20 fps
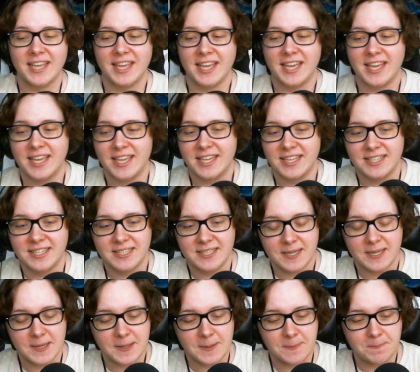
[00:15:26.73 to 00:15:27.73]
And,
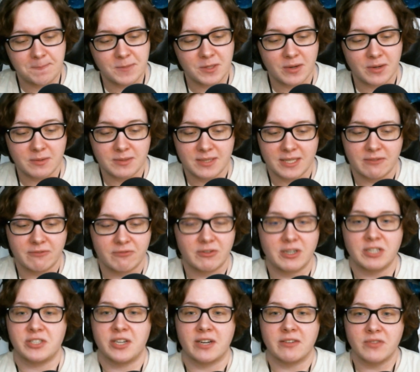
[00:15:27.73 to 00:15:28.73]
you know, I was like
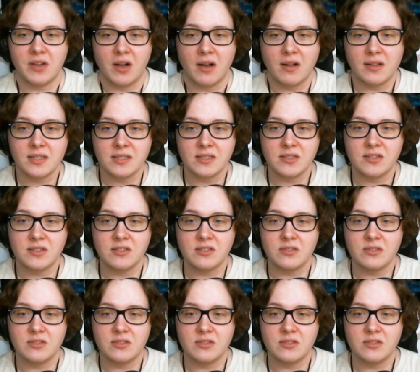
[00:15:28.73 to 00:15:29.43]
fresh out of college.